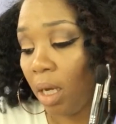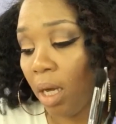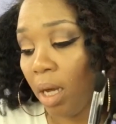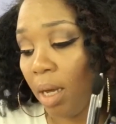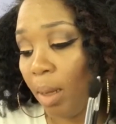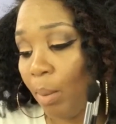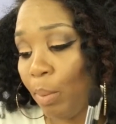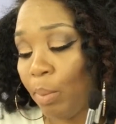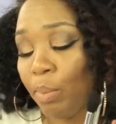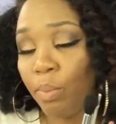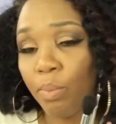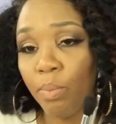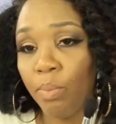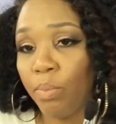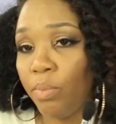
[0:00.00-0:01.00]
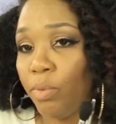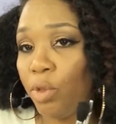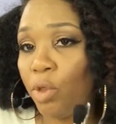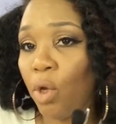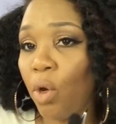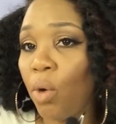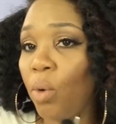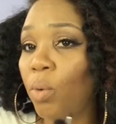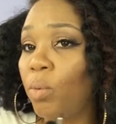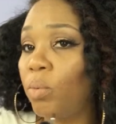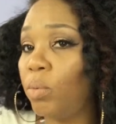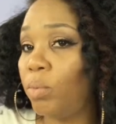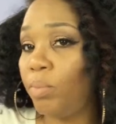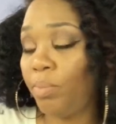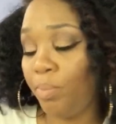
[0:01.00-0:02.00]
So
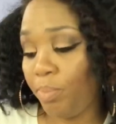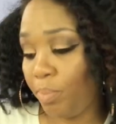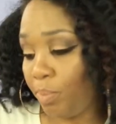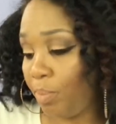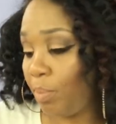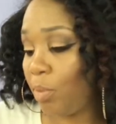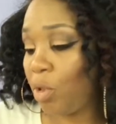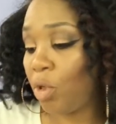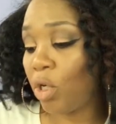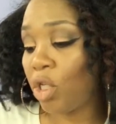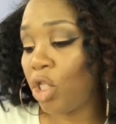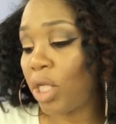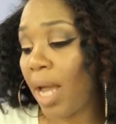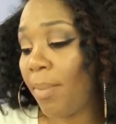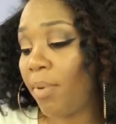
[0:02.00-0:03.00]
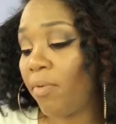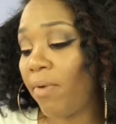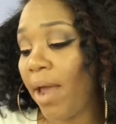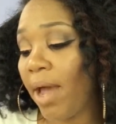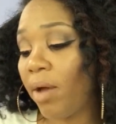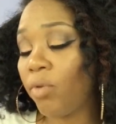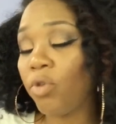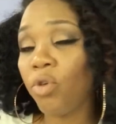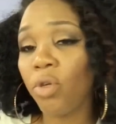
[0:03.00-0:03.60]
you can shop around.